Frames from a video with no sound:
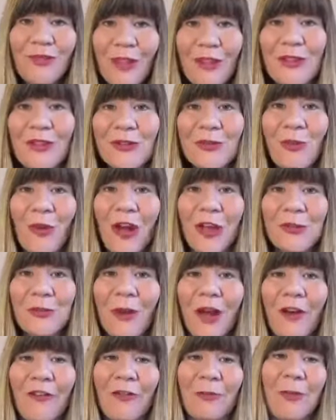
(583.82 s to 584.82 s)
That's worked
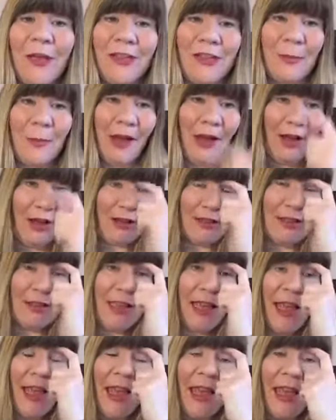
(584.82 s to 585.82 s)
well for me in the
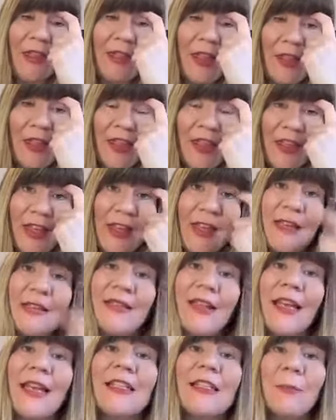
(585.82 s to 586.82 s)
past. The other thing
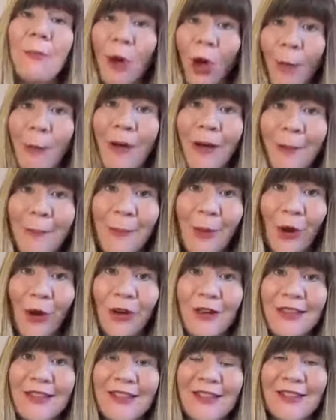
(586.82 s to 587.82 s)
is a pop-up
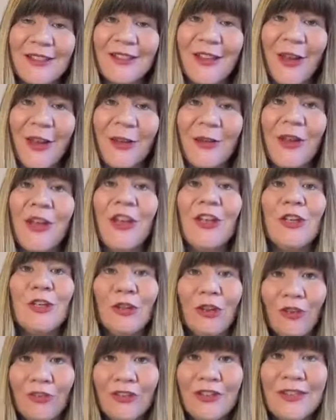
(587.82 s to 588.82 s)
box. So
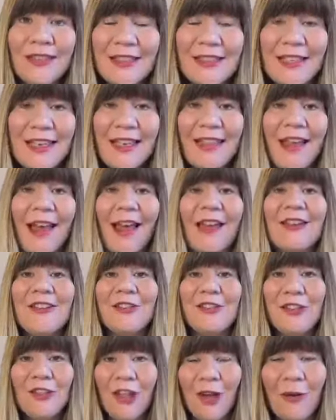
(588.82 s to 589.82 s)
you'll often see that
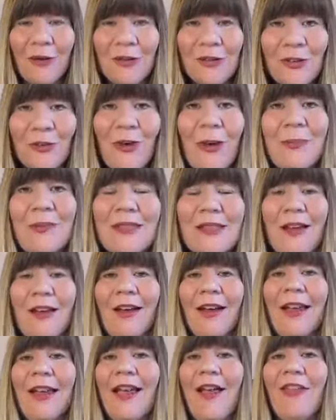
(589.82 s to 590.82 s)
you go onto a
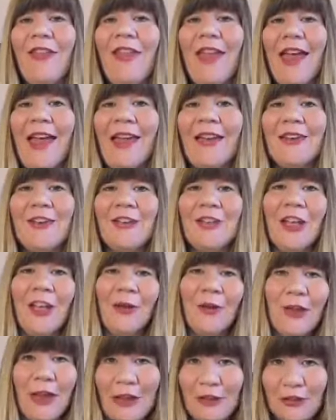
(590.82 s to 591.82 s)
website and then,
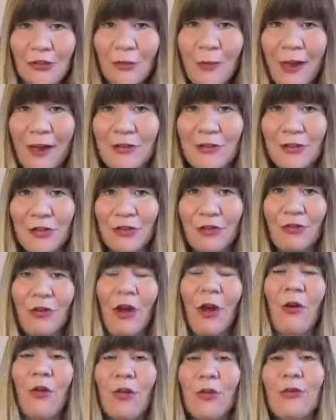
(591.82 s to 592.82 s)
as you're about to
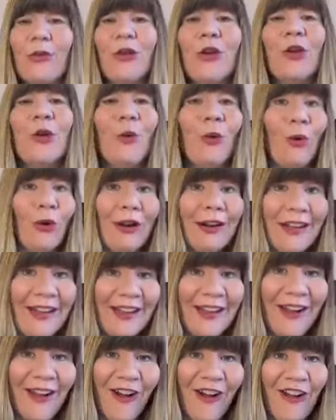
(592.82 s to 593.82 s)
scroll through or
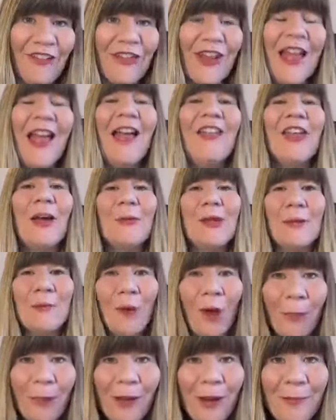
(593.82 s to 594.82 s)
click off, there'll be a
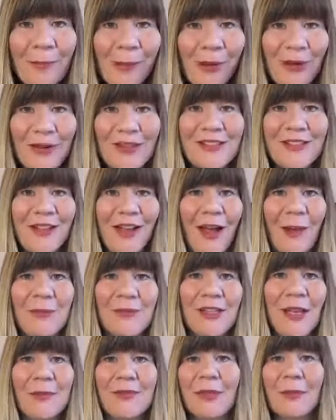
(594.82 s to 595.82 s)
pop-up box that
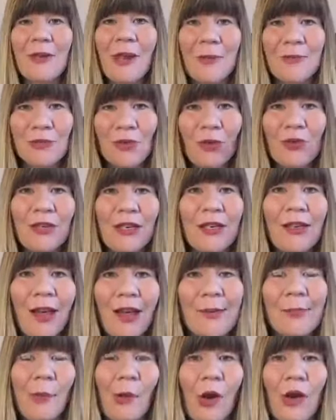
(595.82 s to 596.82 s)
comes up, sometimes called a
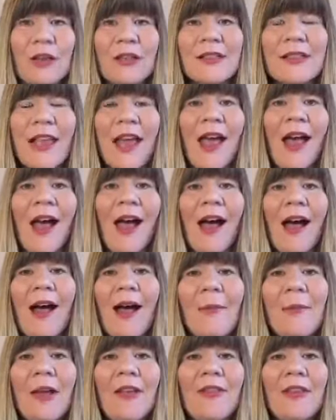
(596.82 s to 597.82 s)
light box.
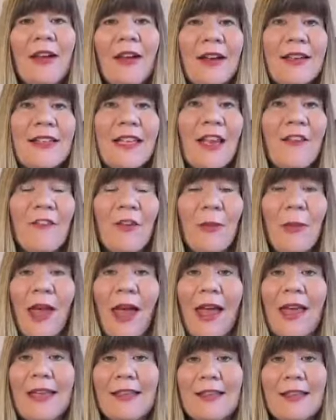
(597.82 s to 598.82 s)
And the idea from
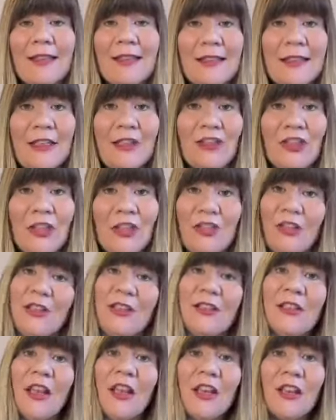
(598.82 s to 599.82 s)
that is it's literally
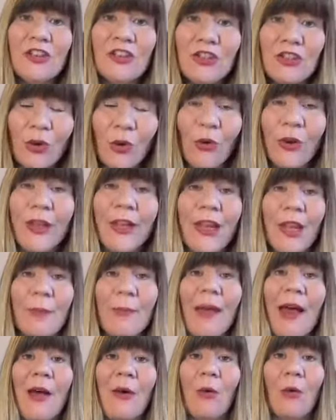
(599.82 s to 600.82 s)
just talking
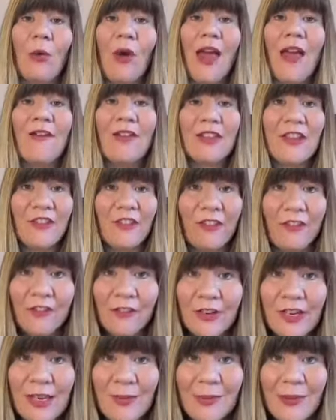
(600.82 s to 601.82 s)
about whatever the
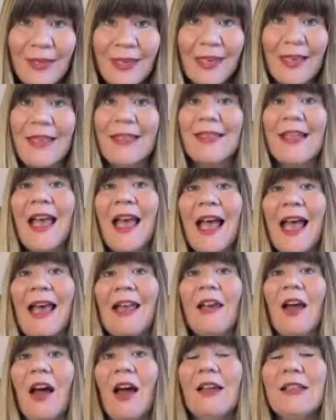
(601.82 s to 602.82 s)
freebie is
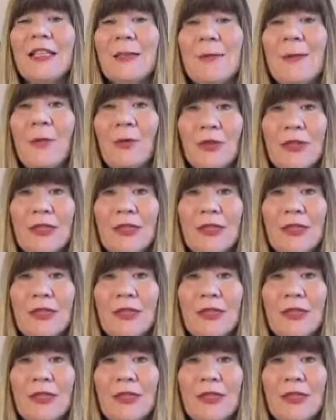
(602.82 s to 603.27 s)
and asking people